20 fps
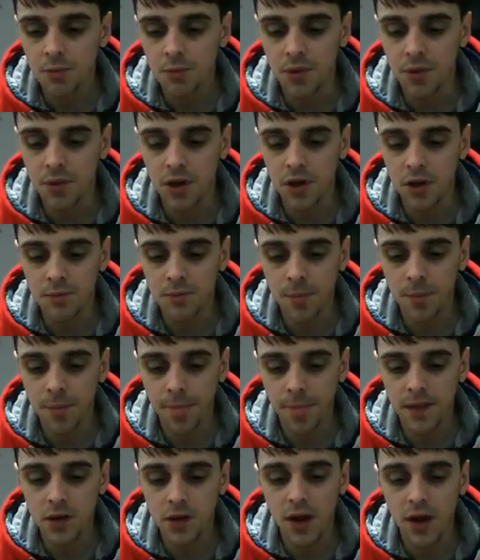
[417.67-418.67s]
But,
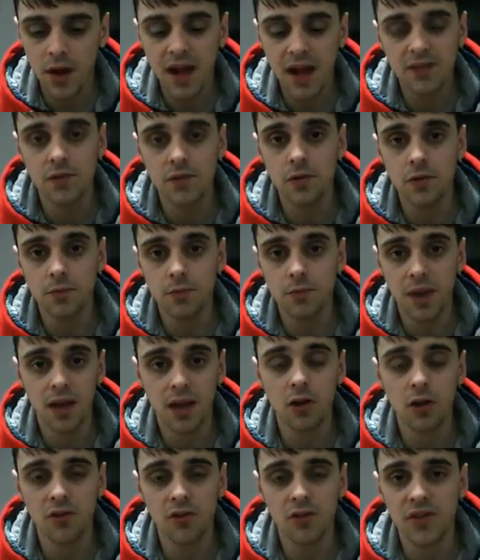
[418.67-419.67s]
I had to pay
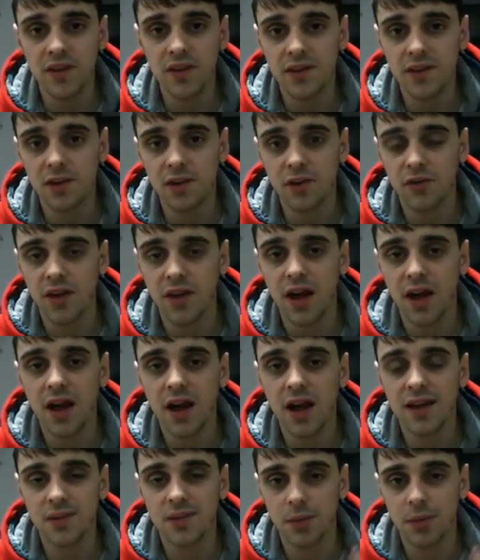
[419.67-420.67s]
a lot of fees out for that. I
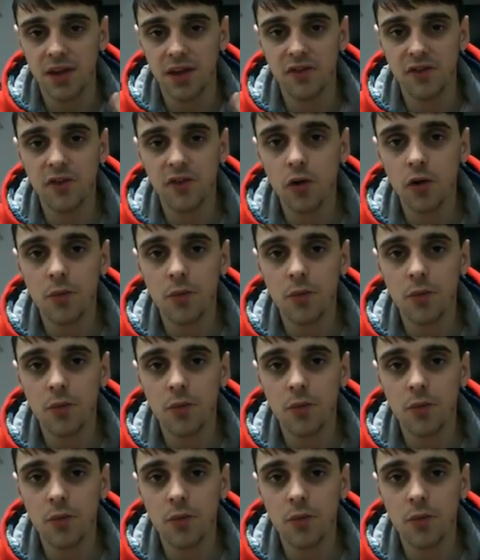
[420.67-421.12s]
had to pay 4